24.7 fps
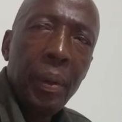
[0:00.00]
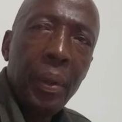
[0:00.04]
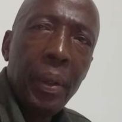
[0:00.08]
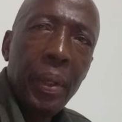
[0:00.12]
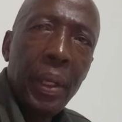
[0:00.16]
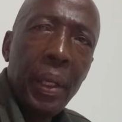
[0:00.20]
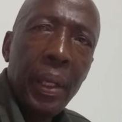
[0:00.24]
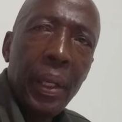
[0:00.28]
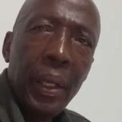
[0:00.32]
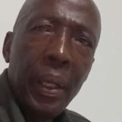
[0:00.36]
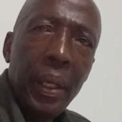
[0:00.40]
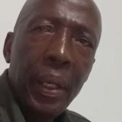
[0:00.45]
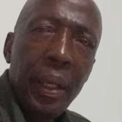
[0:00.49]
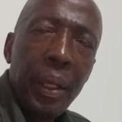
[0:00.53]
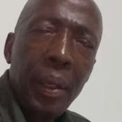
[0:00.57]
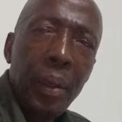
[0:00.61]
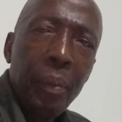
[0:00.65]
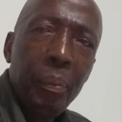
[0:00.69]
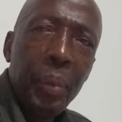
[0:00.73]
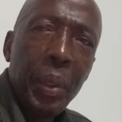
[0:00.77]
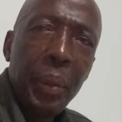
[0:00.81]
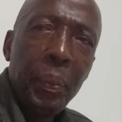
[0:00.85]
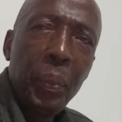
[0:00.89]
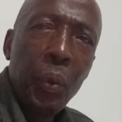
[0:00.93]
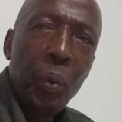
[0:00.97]

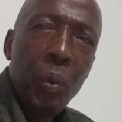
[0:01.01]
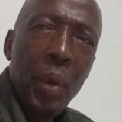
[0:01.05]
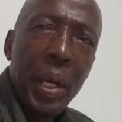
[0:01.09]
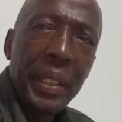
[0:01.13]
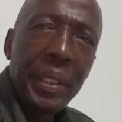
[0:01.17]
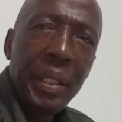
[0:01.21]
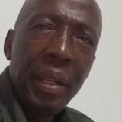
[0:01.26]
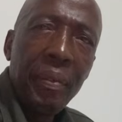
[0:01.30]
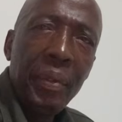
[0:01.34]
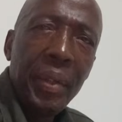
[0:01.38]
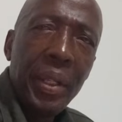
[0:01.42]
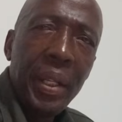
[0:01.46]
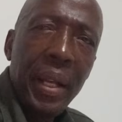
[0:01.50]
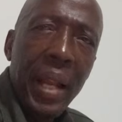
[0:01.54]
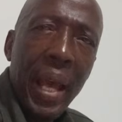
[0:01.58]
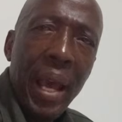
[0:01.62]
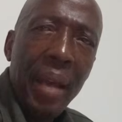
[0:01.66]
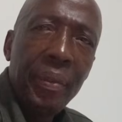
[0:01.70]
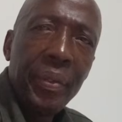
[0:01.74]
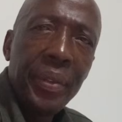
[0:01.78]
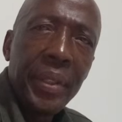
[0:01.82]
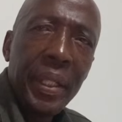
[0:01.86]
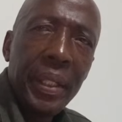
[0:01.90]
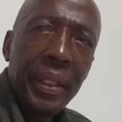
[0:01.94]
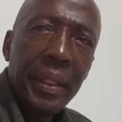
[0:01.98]
If people who are serving
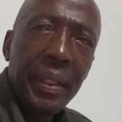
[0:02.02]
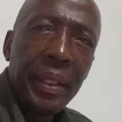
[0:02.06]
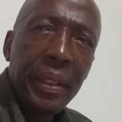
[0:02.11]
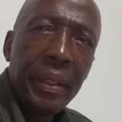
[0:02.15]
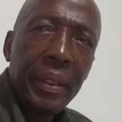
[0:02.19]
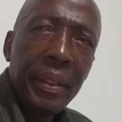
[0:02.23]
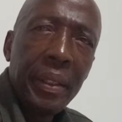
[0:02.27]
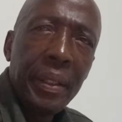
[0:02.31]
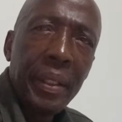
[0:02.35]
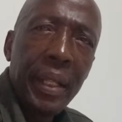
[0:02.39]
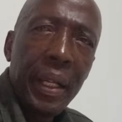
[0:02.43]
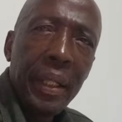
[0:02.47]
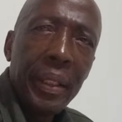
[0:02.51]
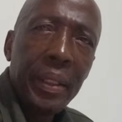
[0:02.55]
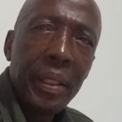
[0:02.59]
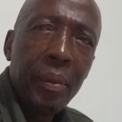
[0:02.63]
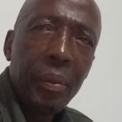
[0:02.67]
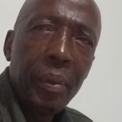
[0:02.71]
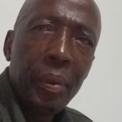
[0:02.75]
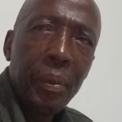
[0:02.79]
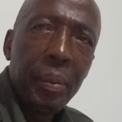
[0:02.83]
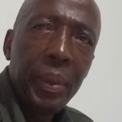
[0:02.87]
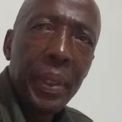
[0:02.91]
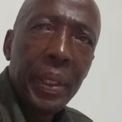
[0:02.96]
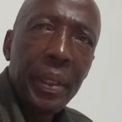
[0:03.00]
life sentences like
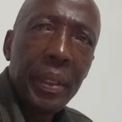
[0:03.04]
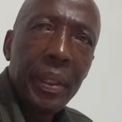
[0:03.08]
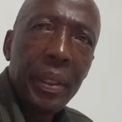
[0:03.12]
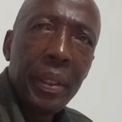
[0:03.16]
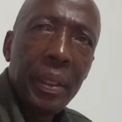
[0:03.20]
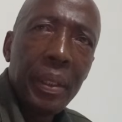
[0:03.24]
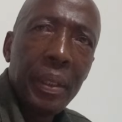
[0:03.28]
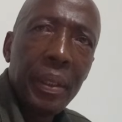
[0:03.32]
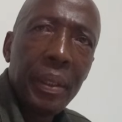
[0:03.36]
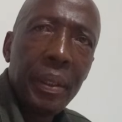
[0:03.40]
Thabo Bester